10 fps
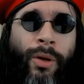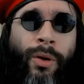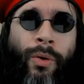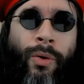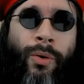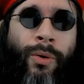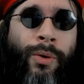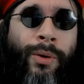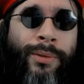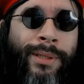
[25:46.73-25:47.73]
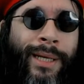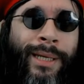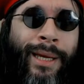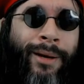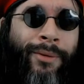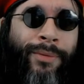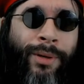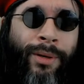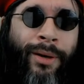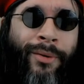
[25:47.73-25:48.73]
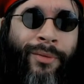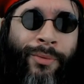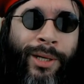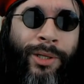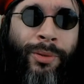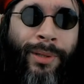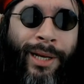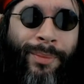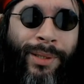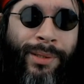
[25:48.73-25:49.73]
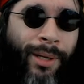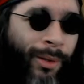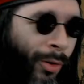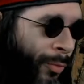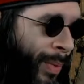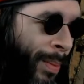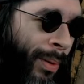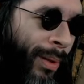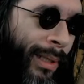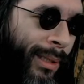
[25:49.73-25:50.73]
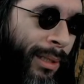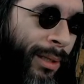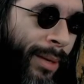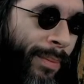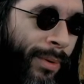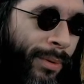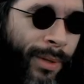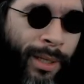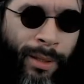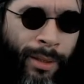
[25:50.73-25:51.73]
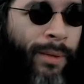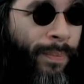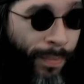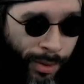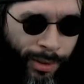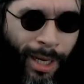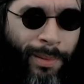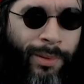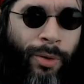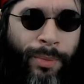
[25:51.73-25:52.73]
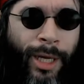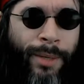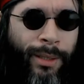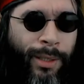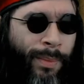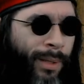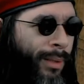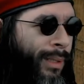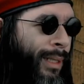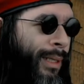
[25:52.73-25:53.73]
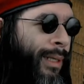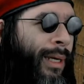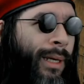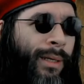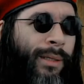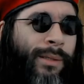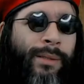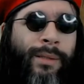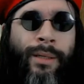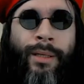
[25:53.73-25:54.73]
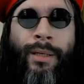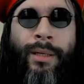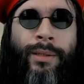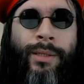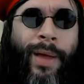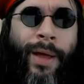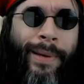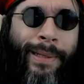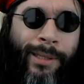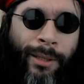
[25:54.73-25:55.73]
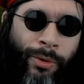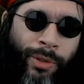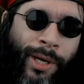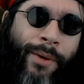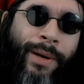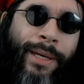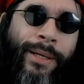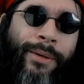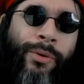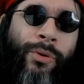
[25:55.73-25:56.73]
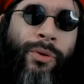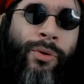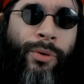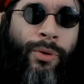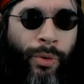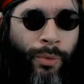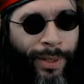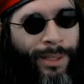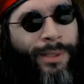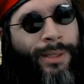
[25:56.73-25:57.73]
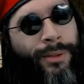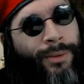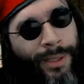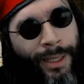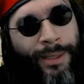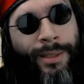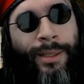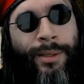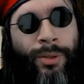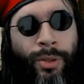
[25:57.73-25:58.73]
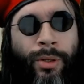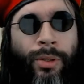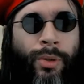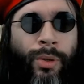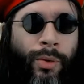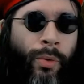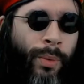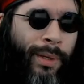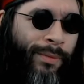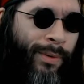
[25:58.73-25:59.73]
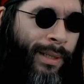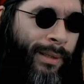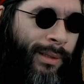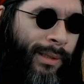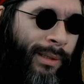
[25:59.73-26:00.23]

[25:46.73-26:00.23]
Or to take it out of the racial animus, a lot of people like to claim that the tabletop gaming community is somehow exclusionary or racist or sexist or whatever else.